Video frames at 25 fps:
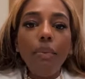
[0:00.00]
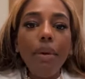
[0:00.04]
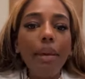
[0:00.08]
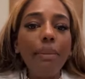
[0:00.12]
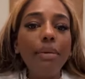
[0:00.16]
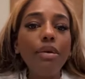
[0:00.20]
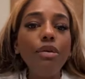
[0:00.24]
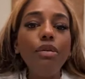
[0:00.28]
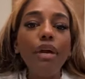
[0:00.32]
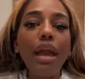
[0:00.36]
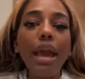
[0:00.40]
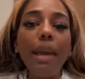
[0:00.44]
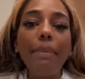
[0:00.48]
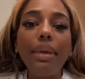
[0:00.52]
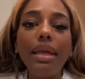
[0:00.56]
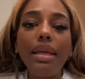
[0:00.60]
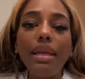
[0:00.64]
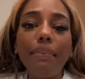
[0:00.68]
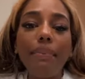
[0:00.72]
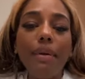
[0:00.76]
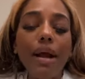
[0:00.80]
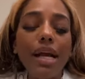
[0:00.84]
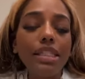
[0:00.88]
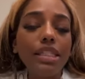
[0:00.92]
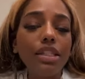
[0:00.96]
Oh, baby, you can't
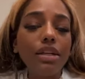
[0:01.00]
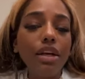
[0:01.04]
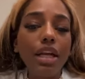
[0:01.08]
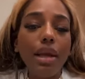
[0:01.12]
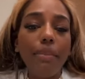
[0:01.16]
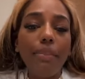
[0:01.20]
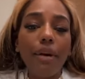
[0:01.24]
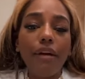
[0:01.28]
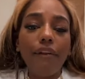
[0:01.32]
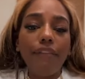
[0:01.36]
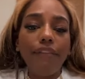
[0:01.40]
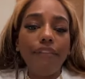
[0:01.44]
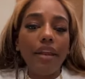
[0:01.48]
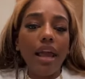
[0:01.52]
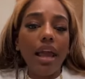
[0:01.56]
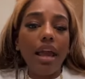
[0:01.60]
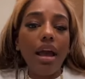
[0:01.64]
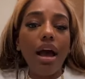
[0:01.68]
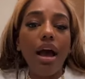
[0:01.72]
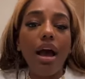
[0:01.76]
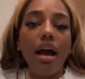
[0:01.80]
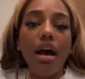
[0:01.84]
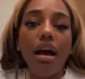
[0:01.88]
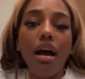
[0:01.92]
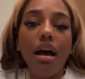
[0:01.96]
be depressed on your
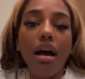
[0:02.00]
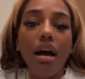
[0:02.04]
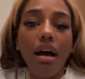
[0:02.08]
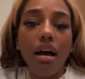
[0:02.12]
birthday.